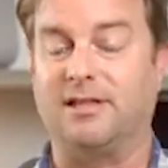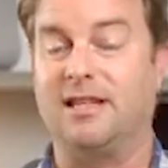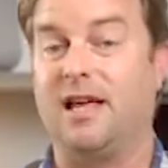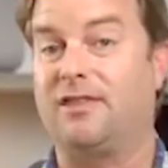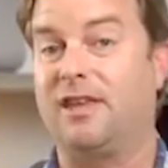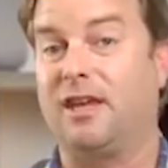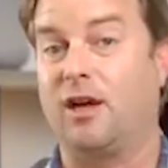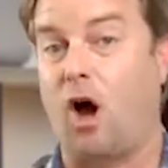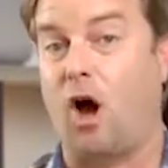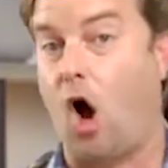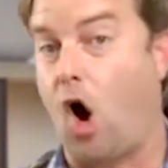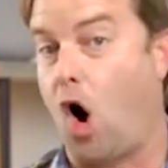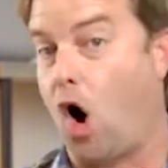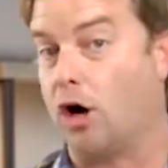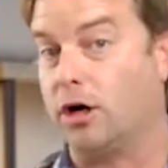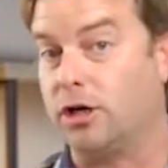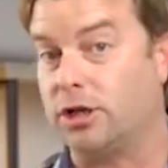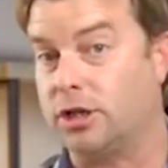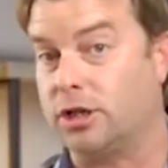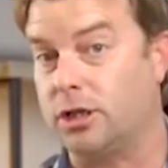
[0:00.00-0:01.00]
nothing
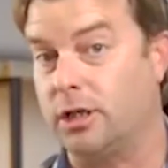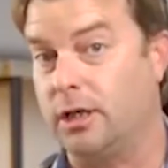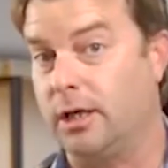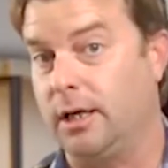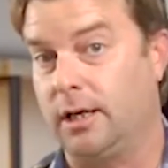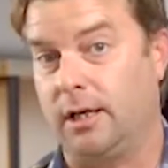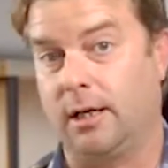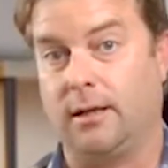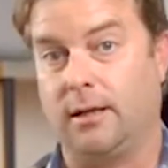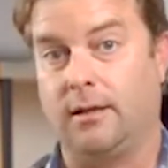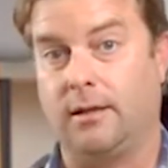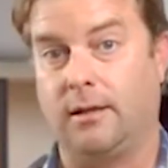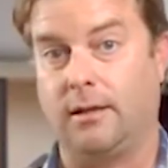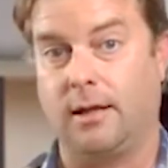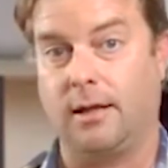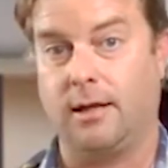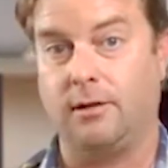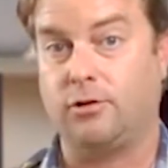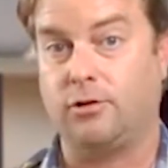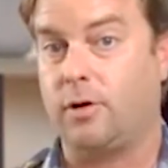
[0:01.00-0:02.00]
harsh in
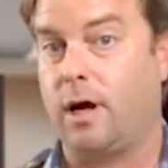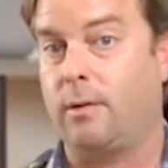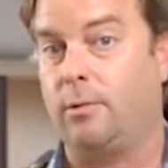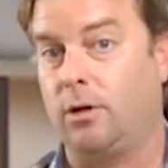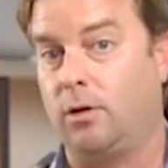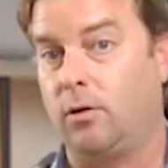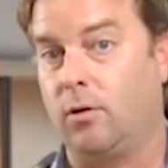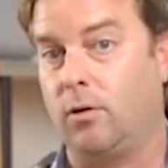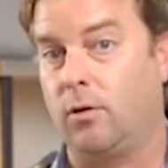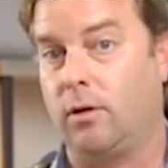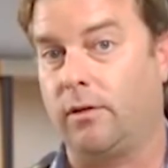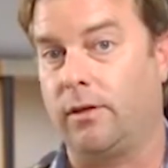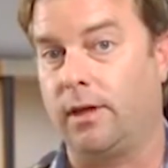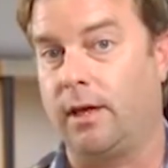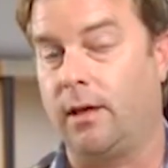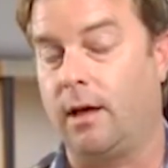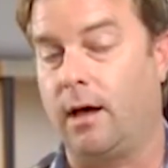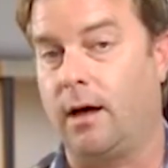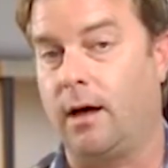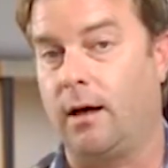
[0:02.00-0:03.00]
the treble or
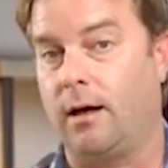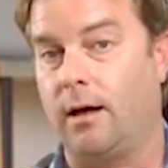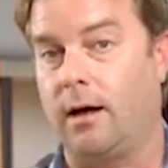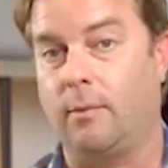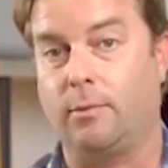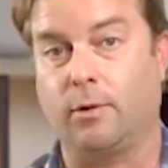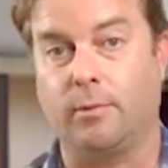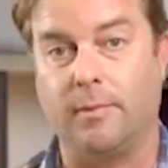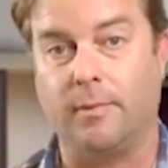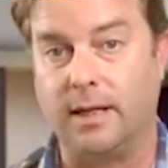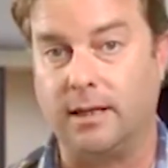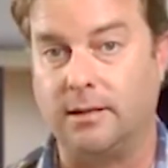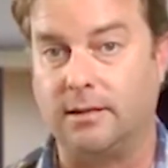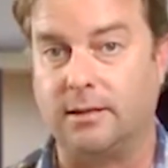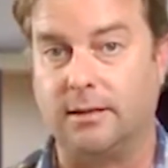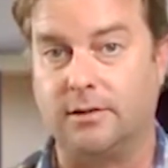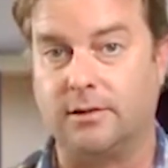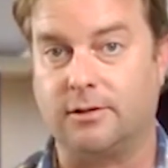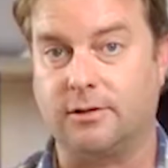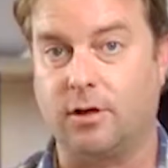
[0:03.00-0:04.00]
the upper
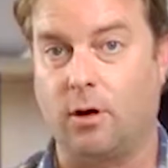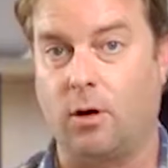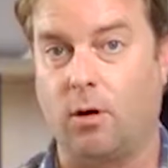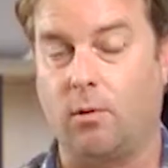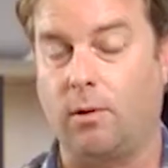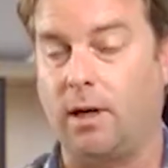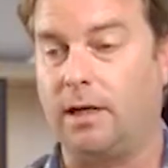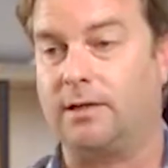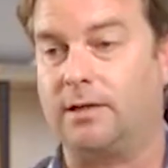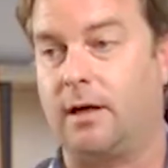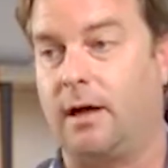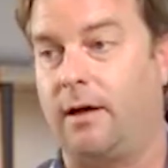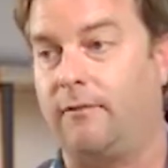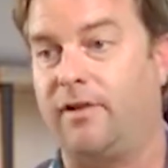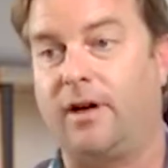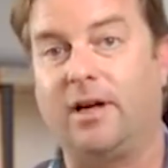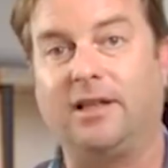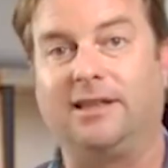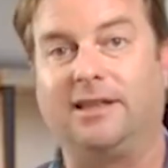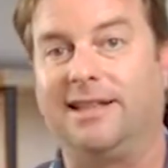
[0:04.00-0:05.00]
mids, so it's a
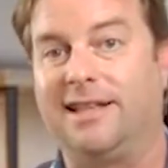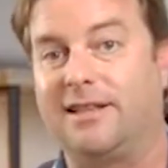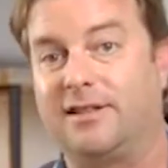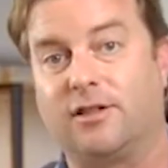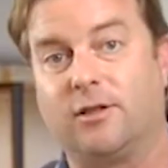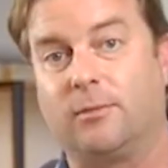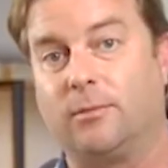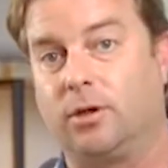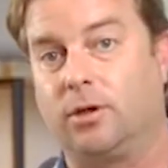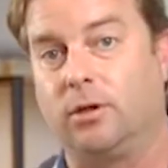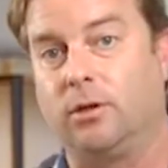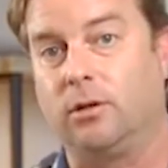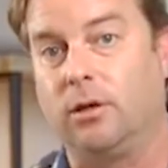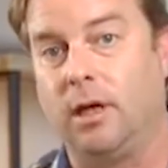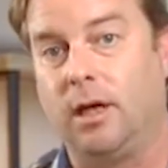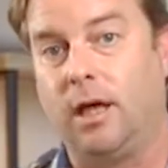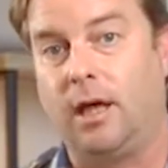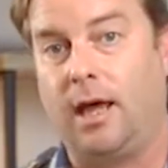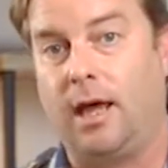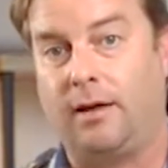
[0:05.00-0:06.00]
very listenable
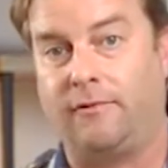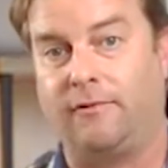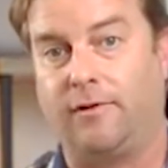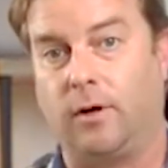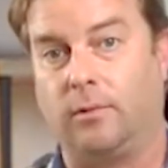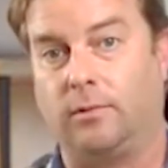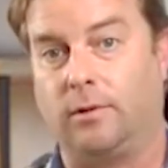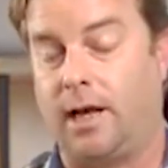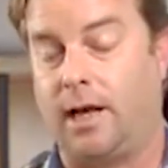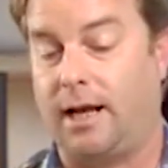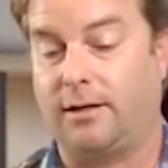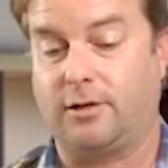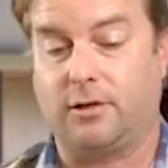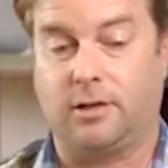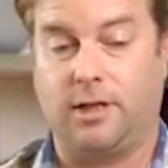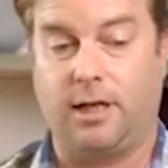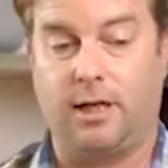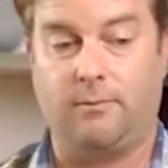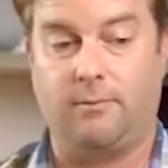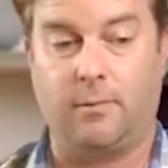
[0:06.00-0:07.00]
headphone. It
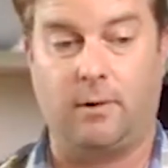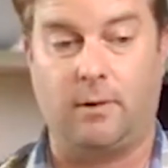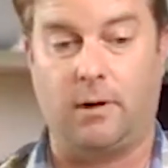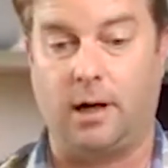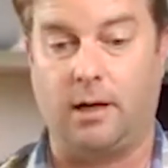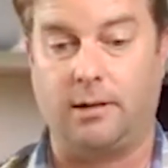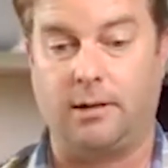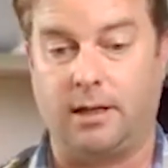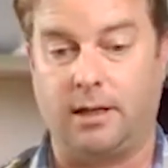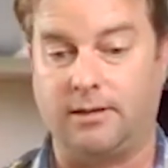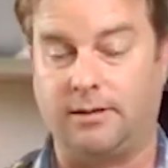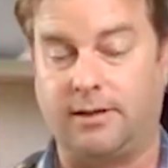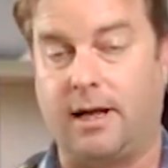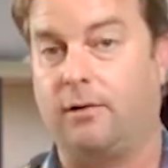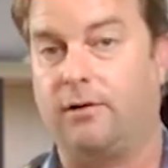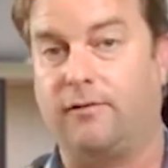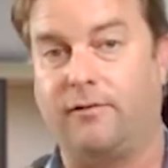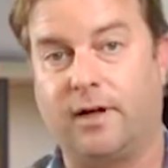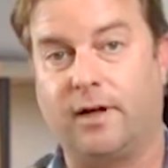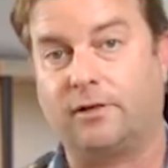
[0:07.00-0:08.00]
actually does
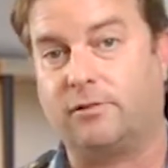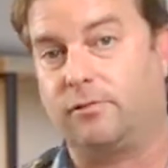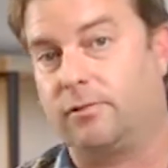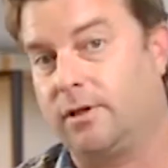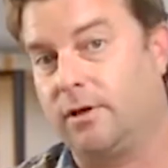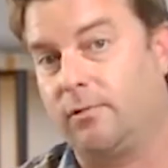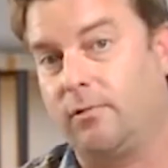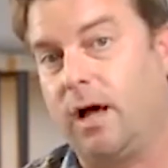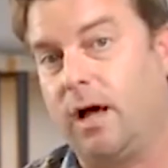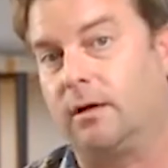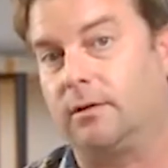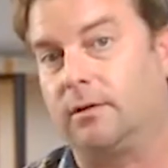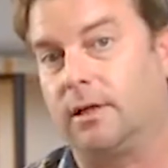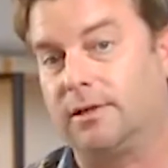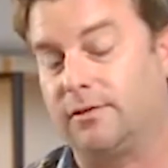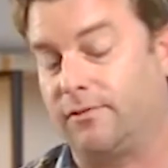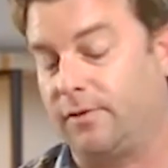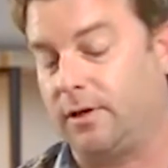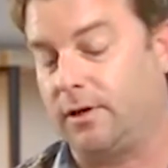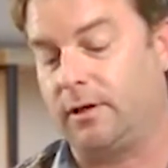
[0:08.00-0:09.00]
sound effects really well.
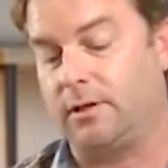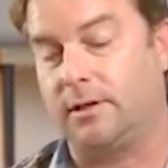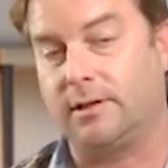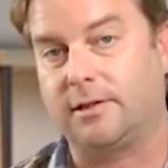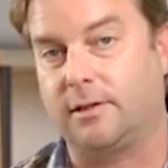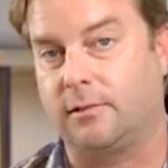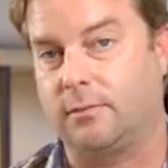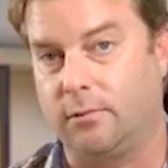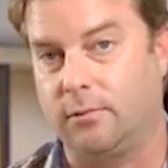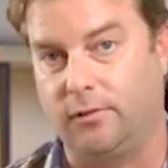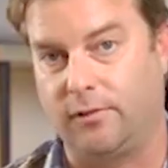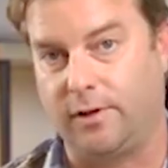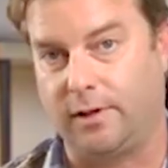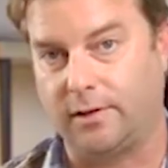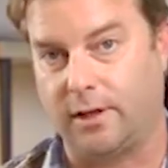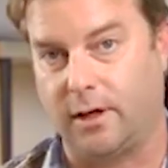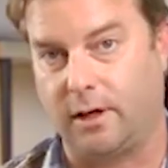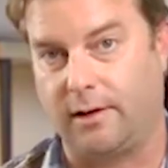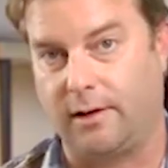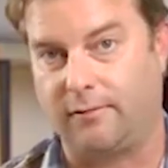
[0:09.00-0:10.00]
It's fun to listen to
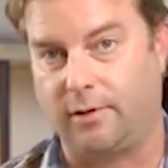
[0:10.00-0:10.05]
movies on, I've